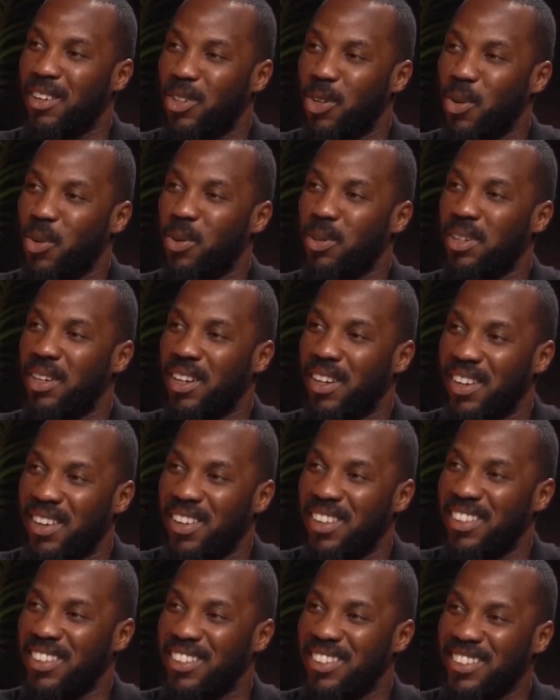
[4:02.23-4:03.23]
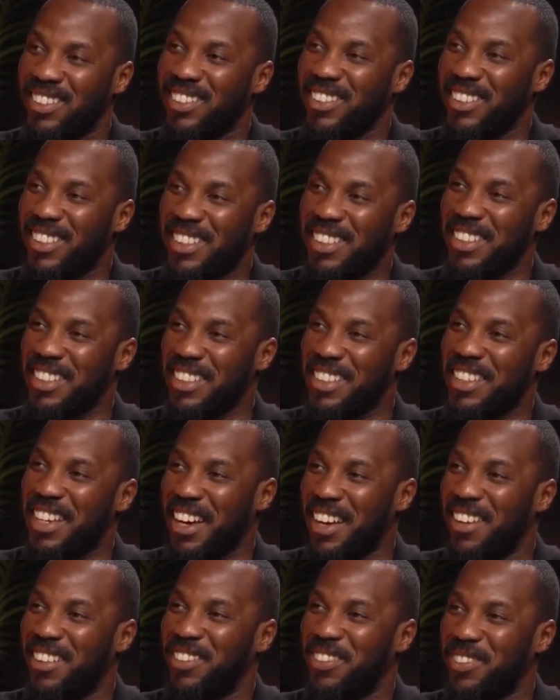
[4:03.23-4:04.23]
coder
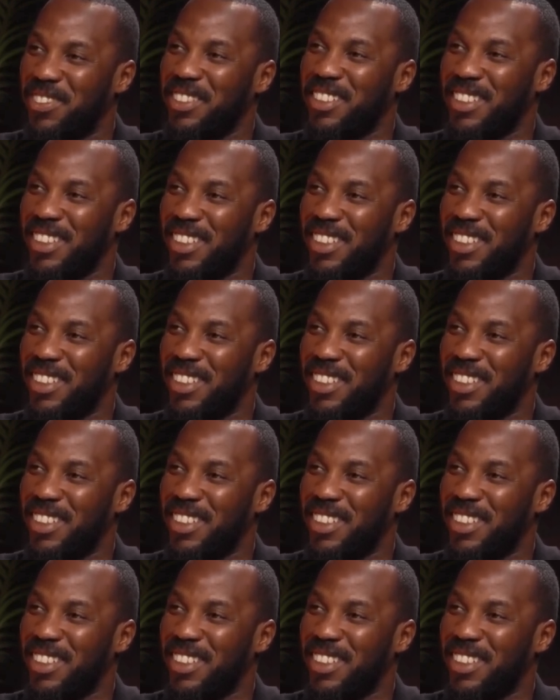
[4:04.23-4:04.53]
kind of,